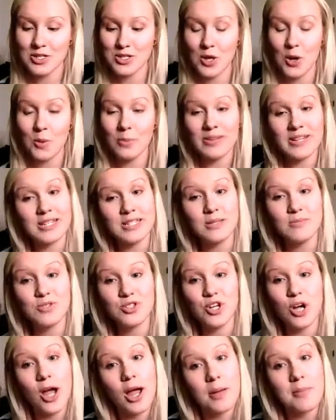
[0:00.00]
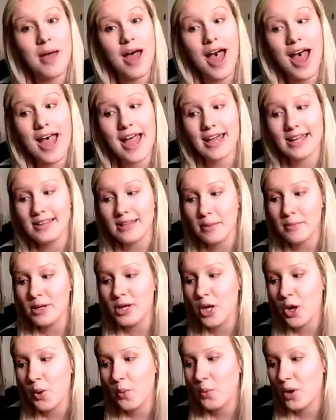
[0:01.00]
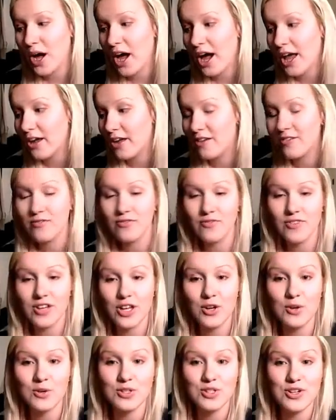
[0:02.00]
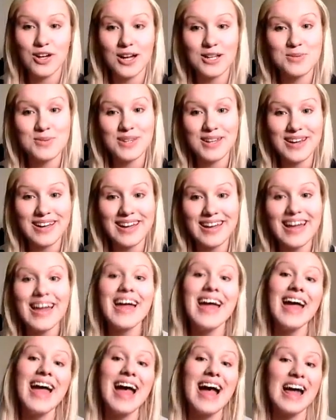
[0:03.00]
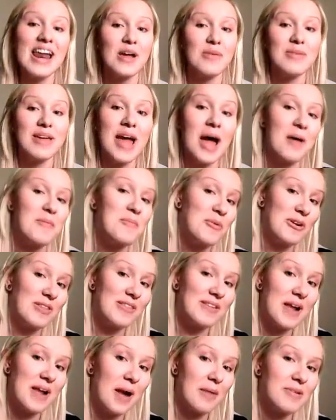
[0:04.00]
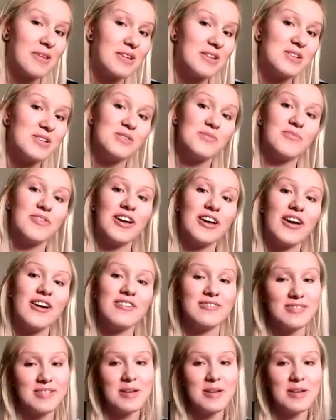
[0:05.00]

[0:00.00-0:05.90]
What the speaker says: So please subscribe and let me know what kind of videos you guys would like, and I'll be more than happy to do them for you.